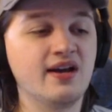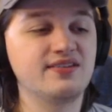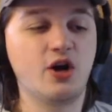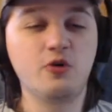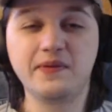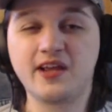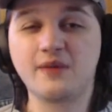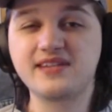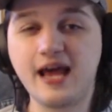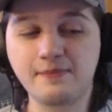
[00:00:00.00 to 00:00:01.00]
Toad
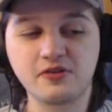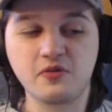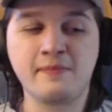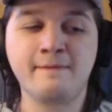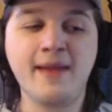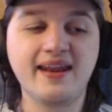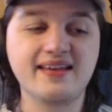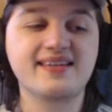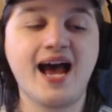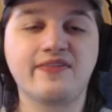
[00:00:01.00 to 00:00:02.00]
becomes an absolute
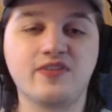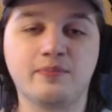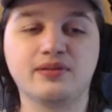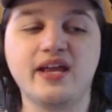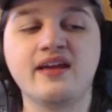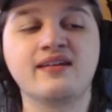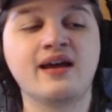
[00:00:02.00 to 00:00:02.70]
menace at the plate.